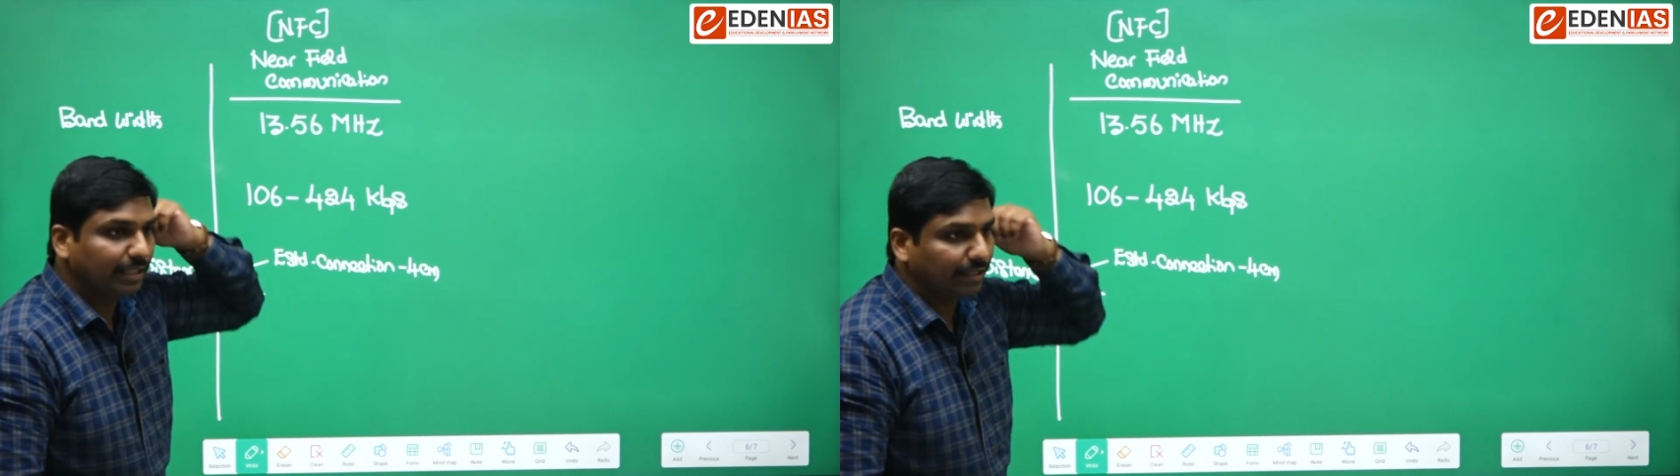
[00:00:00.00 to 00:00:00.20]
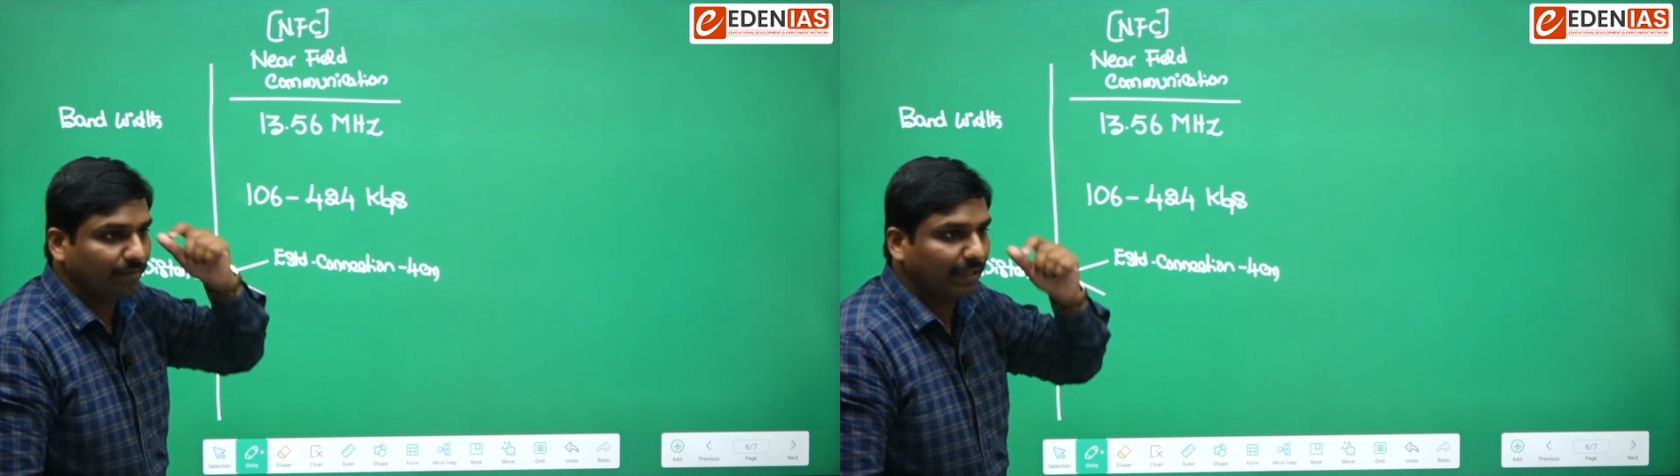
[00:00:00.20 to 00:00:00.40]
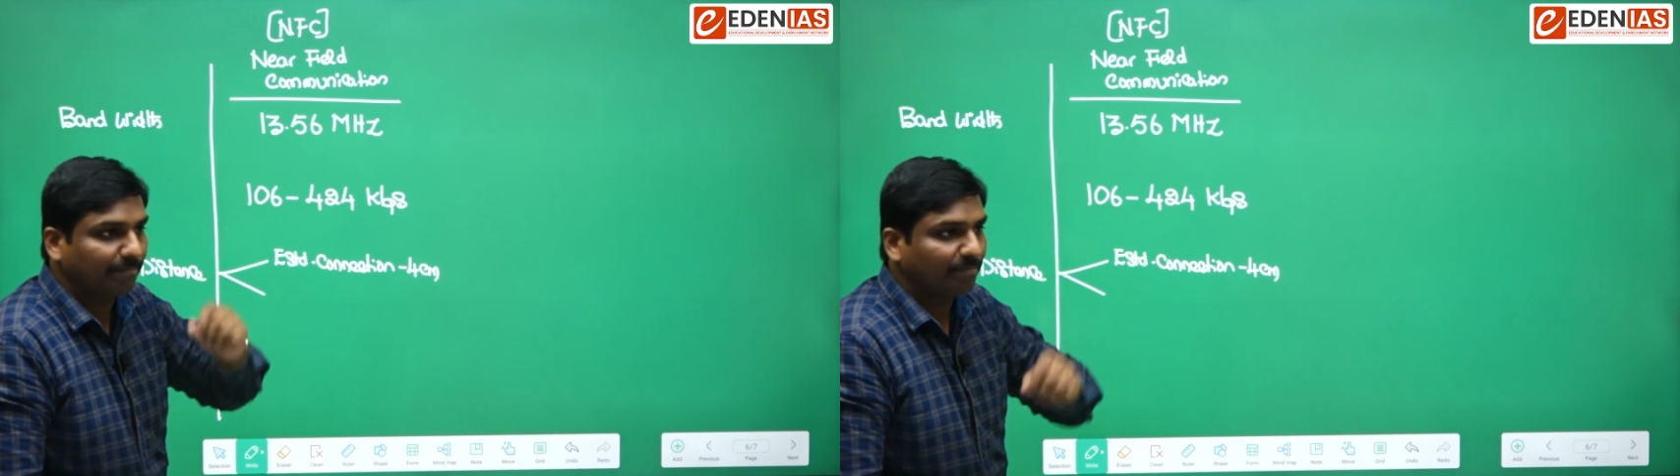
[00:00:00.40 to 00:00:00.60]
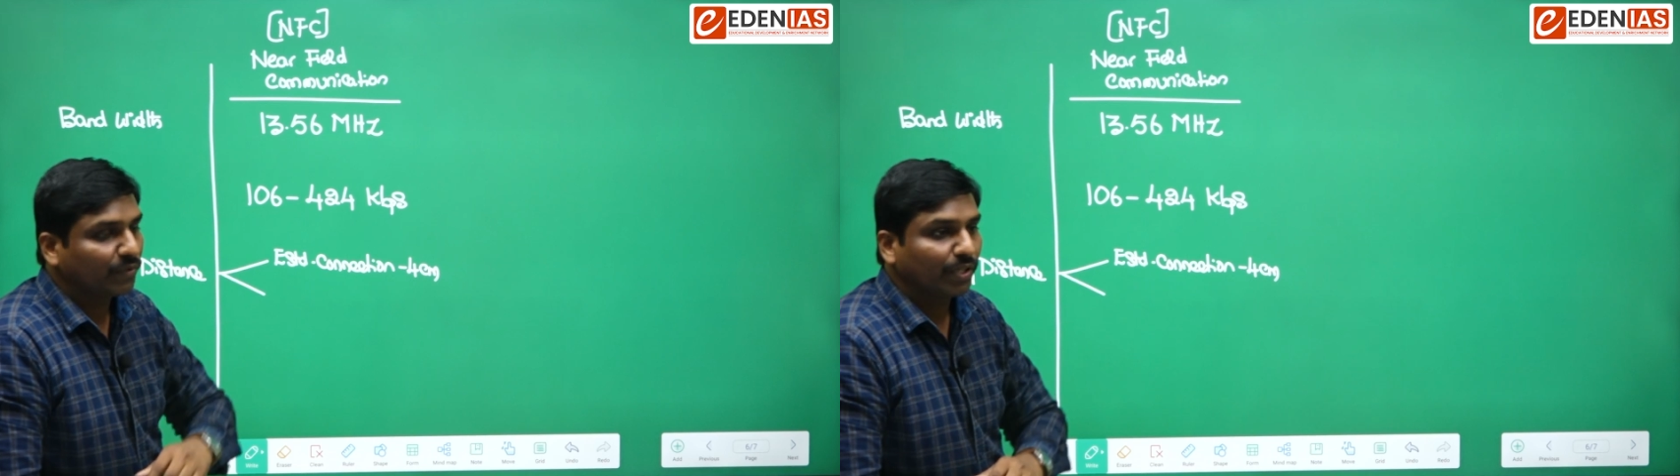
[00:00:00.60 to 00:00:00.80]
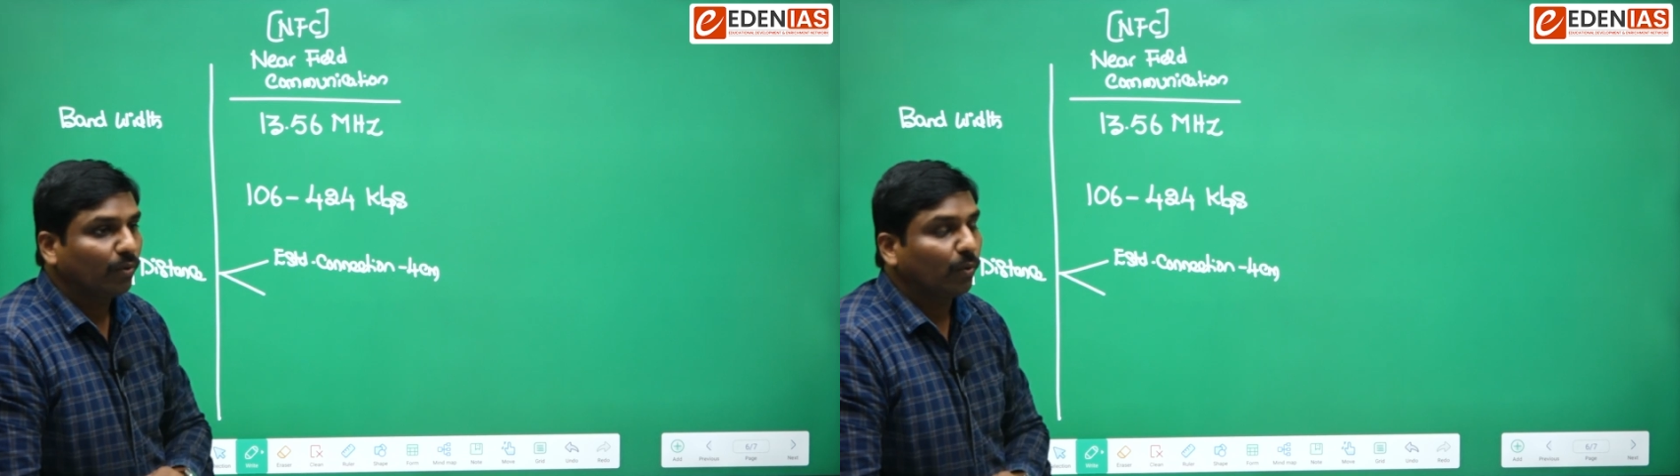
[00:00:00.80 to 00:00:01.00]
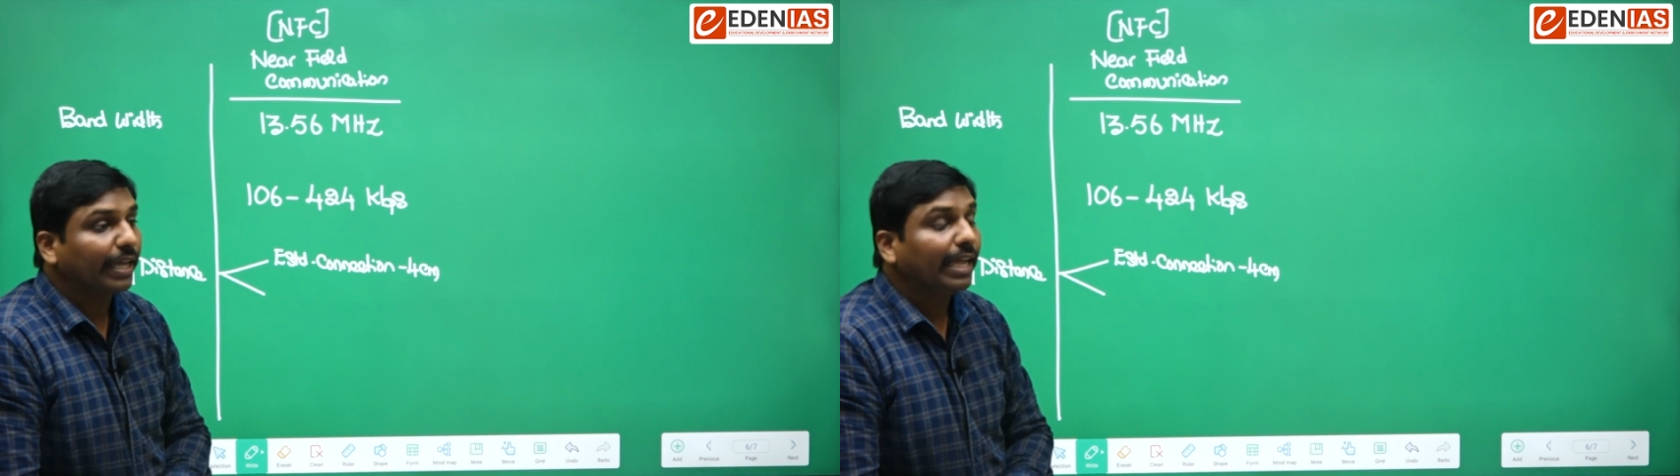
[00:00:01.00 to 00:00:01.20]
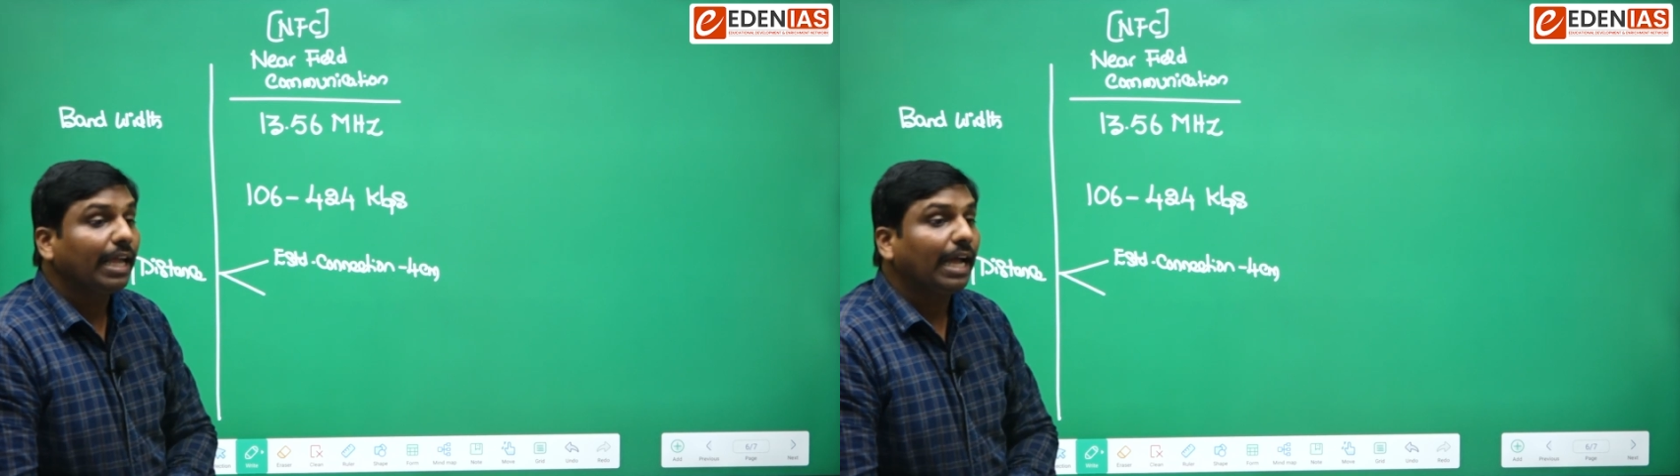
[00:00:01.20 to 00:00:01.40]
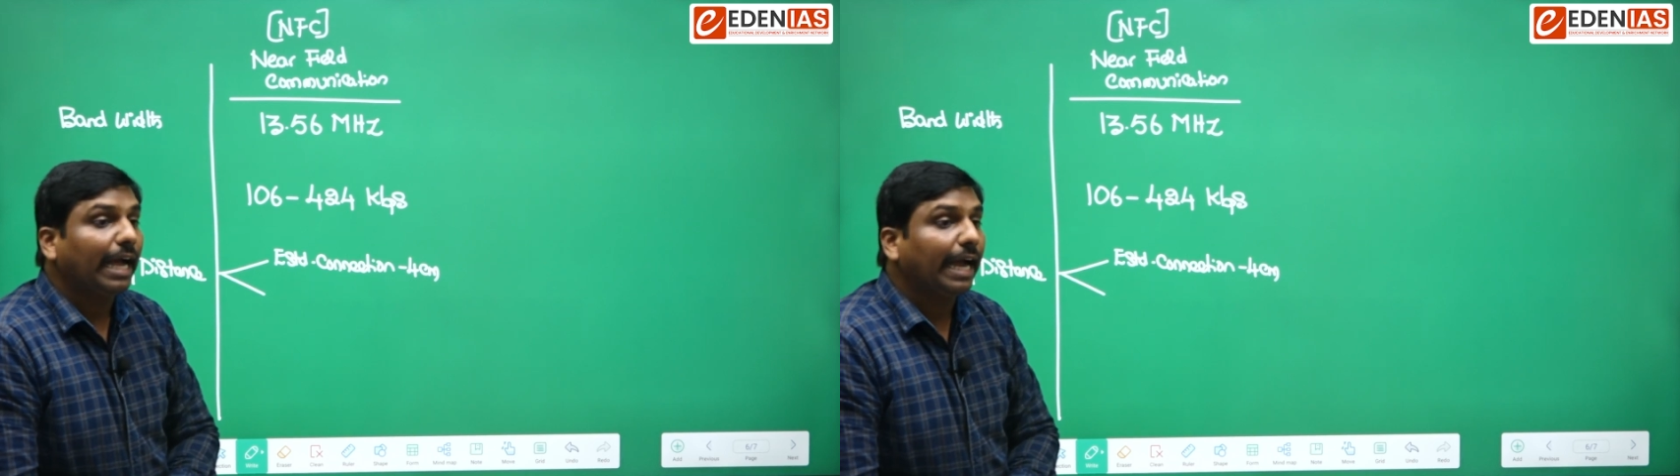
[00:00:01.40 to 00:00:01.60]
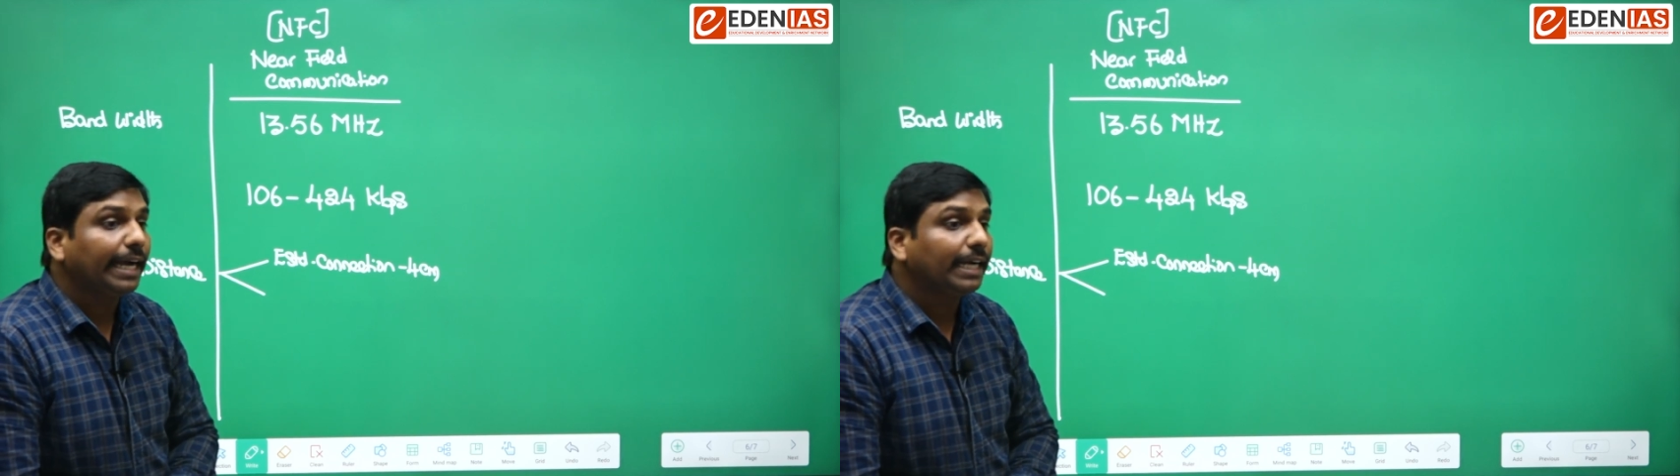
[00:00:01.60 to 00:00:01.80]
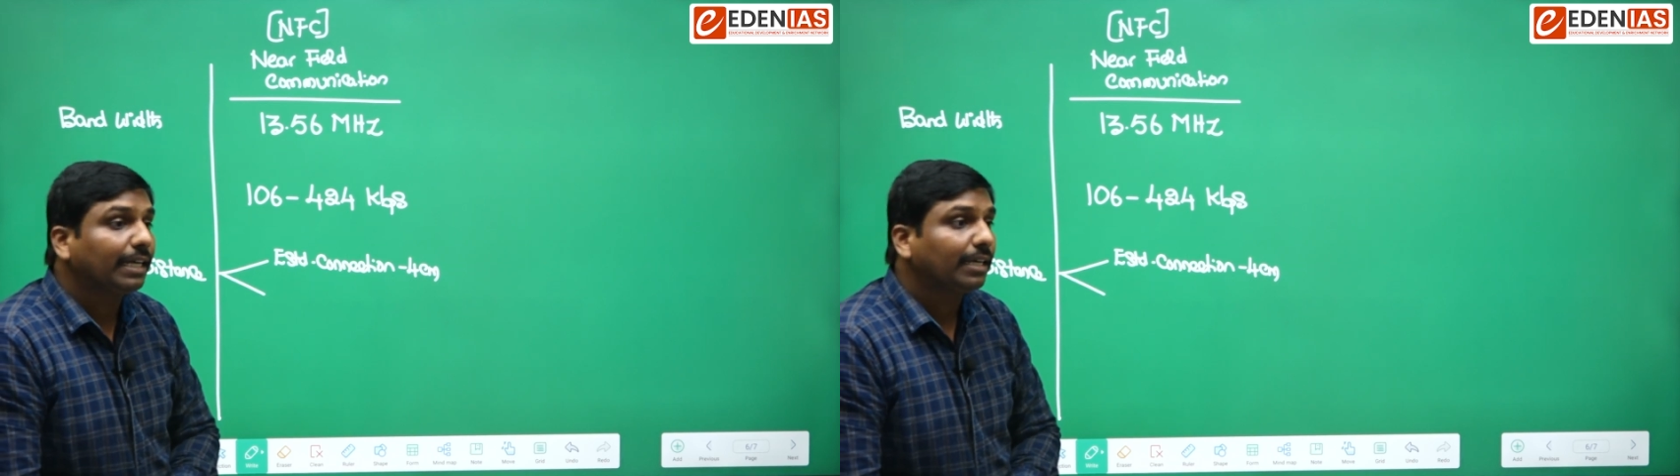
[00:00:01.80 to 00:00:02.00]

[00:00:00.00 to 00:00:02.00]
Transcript: one. Okay. And